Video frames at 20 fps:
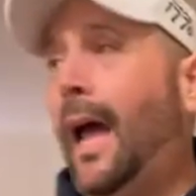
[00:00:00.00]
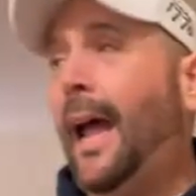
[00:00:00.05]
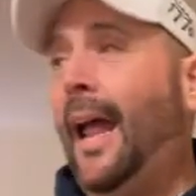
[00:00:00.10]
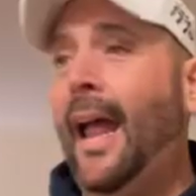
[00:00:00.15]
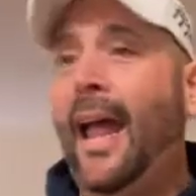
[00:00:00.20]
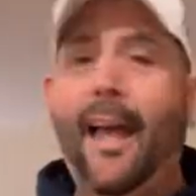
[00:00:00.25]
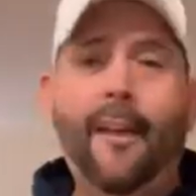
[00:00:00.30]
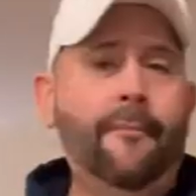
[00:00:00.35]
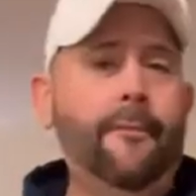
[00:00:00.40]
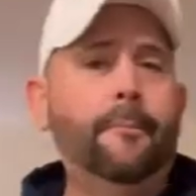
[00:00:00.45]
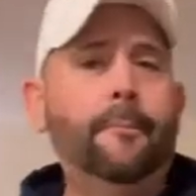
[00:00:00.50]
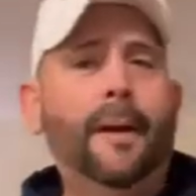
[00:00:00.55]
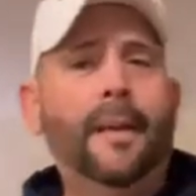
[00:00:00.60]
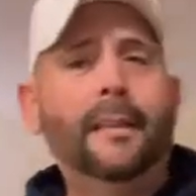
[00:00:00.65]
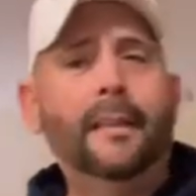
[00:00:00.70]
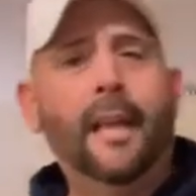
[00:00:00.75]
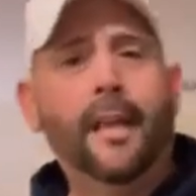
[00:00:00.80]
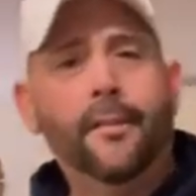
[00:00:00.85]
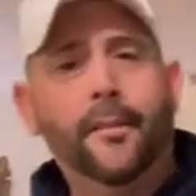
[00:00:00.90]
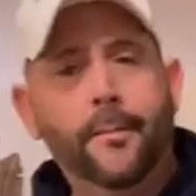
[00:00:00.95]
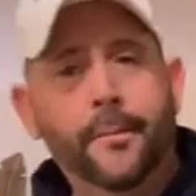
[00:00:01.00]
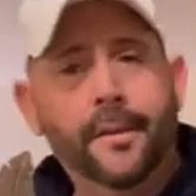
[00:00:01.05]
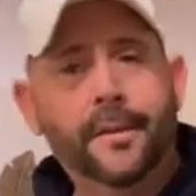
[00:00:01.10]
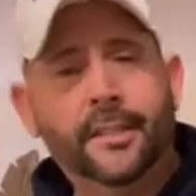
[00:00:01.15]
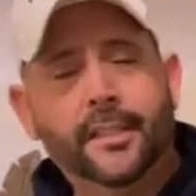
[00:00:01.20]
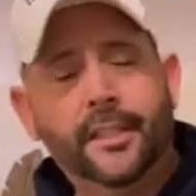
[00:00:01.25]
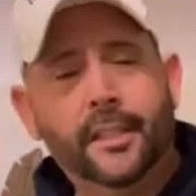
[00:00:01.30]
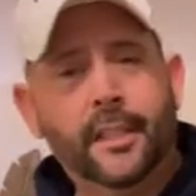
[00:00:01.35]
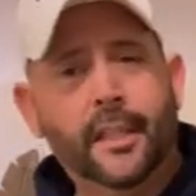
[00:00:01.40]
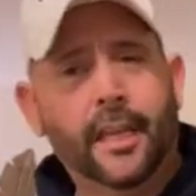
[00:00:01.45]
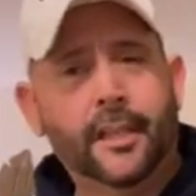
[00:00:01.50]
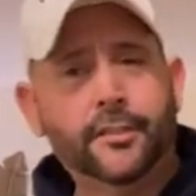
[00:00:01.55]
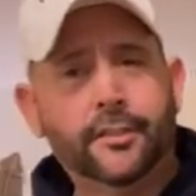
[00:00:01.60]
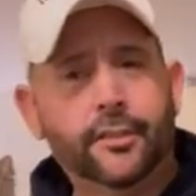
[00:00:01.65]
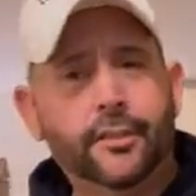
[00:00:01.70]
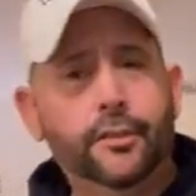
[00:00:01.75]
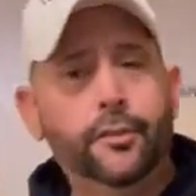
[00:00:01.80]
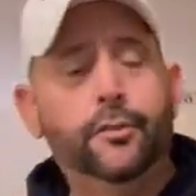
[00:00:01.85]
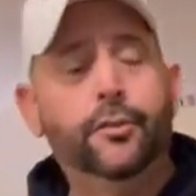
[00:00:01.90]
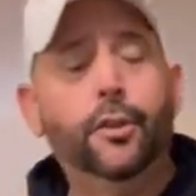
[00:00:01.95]
I have in my Leatherman
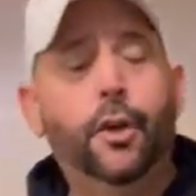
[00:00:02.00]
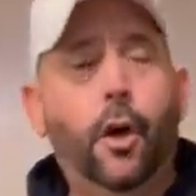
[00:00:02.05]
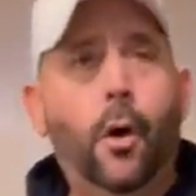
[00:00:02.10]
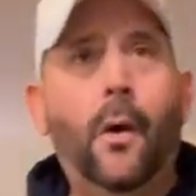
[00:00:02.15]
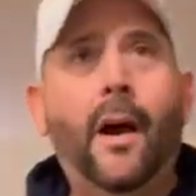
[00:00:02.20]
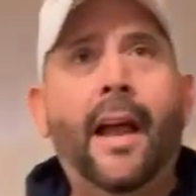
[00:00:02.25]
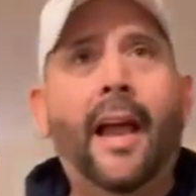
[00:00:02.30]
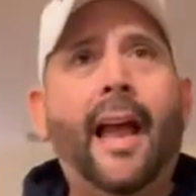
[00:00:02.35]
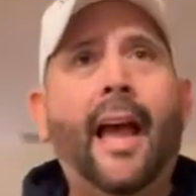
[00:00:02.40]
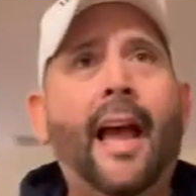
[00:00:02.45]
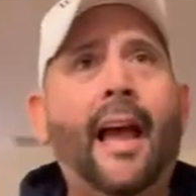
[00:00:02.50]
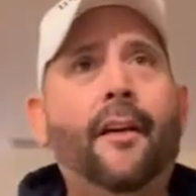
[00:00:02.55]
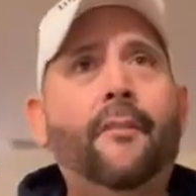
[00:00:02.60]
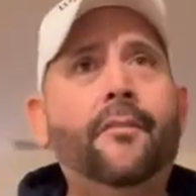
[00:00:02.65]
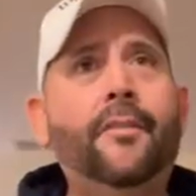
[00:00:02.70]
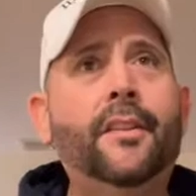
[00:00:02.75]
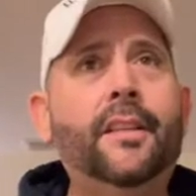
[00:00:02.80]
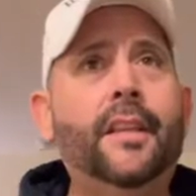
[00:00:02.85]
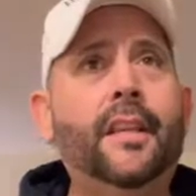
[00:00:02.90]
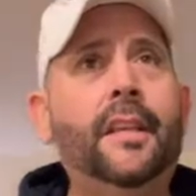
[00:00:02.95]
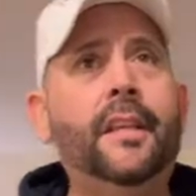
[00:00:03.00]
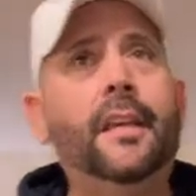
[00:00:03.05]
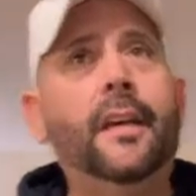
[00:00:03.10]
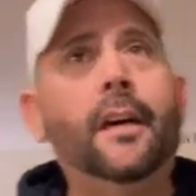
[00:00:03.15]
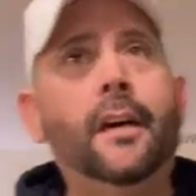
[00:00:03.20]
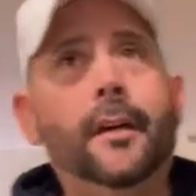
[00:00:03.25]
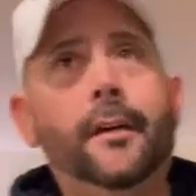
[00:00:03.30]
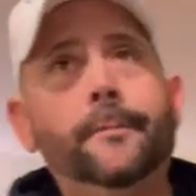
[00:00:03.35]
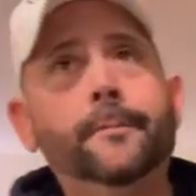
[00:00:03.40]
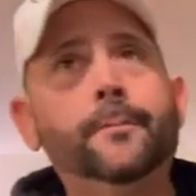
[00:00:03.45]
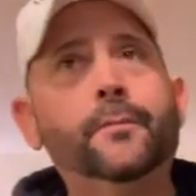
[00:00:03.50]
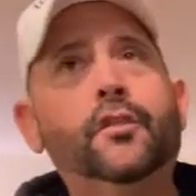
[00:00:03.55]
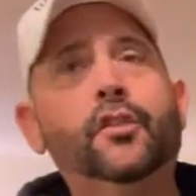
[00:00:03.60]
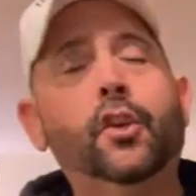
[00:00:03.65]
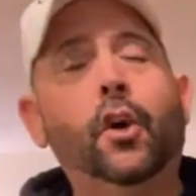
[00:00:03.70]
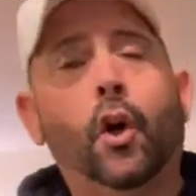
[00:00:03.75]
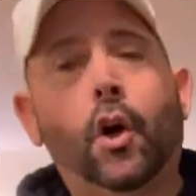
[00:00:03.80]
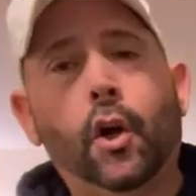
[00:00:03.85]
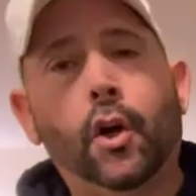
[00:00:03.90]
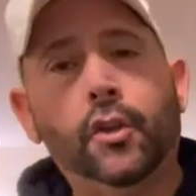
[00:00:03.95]
collection. You know I have the um,
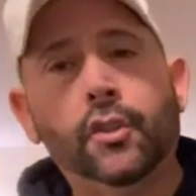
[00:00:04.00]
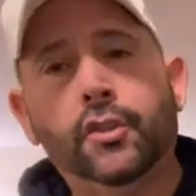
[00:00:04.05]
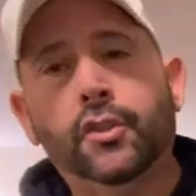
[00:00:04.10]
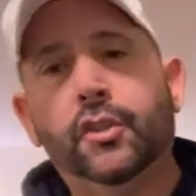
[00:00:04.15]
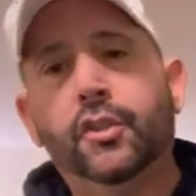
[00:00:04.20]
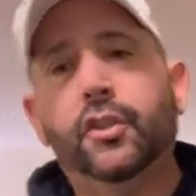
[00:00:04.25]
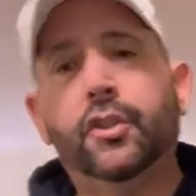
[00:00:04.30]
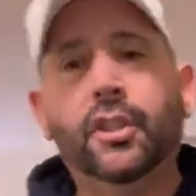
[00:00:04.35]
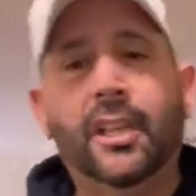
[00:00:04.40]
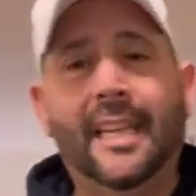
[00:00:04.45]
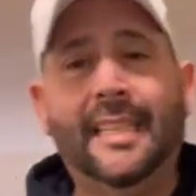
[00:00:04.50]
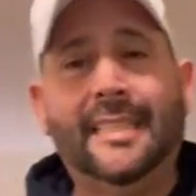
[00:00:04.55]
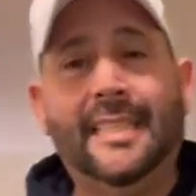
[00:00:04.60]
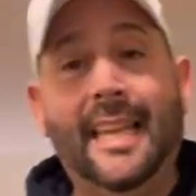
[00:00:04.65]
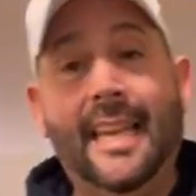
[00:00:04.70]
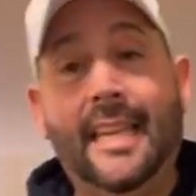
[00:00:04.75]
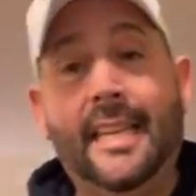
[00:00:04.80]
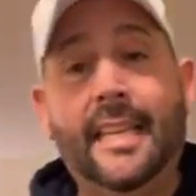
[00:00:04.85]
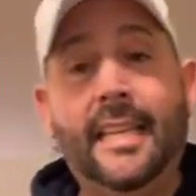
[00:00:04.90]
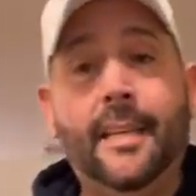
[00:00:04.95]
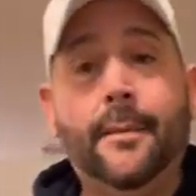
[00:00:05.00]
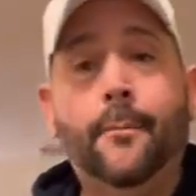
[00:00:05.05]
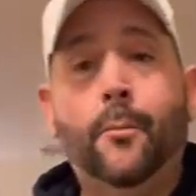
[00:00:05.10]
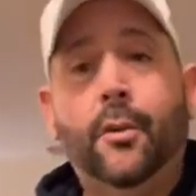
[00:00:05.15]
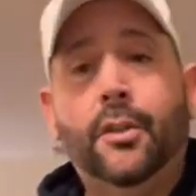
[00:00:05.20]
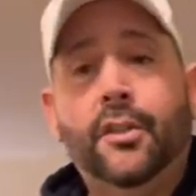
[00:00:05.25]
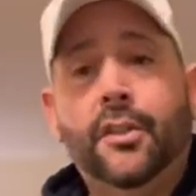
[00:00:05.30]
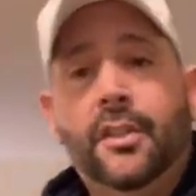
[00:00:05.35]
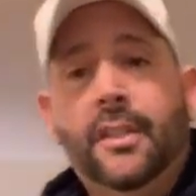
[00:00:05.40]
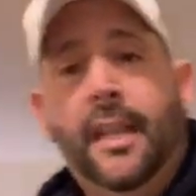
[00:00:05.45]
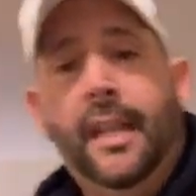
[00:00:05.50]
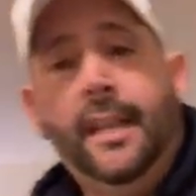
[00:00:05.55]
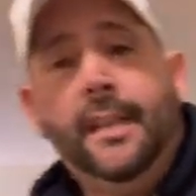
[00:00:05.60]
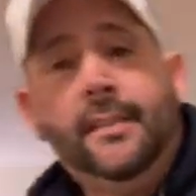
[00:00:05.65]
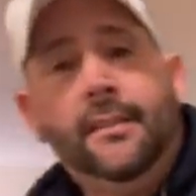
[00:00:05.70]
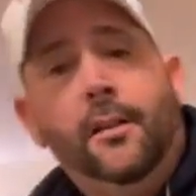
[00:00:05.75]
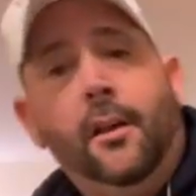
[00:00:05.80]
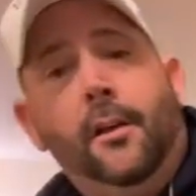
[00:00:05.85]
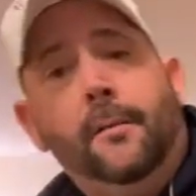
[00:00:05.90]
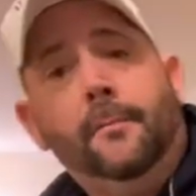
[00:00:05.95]
Charge titanium, which
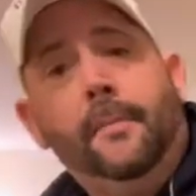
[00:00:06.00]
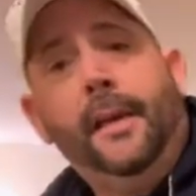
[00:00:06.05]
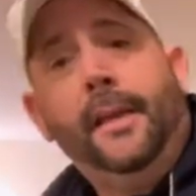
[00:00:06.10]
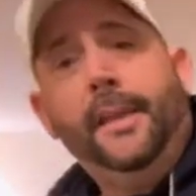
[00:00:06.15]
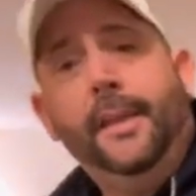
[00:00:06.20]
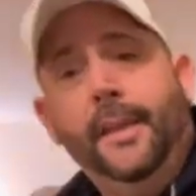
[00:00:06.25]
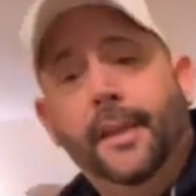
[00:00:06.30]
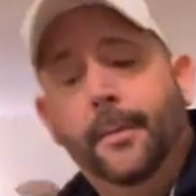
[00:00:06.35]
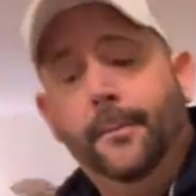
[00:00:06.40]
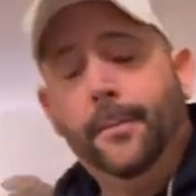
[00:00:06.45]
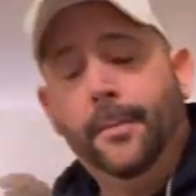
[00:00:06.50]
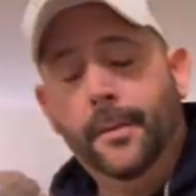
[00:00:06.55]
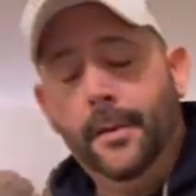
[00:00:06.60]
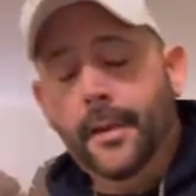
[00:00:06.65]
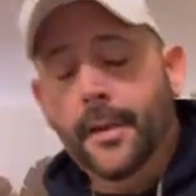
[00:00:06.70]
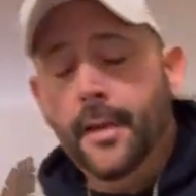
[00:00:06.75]
stays on my hip.